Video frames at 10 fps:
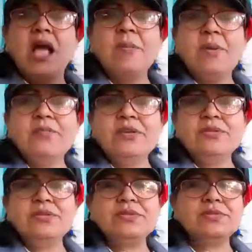How about we
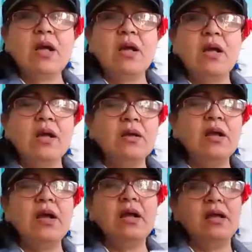do the
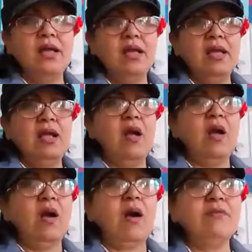song
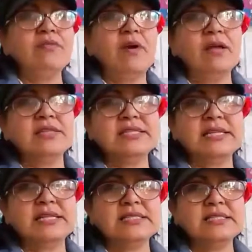of
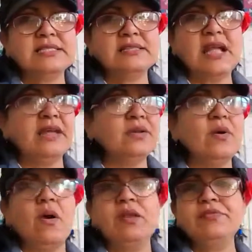continents? I
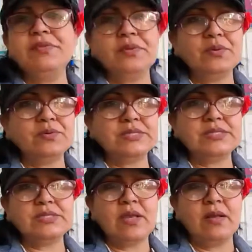know all of you know
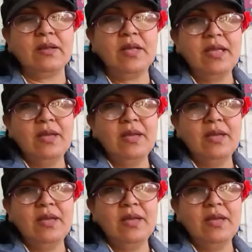this song.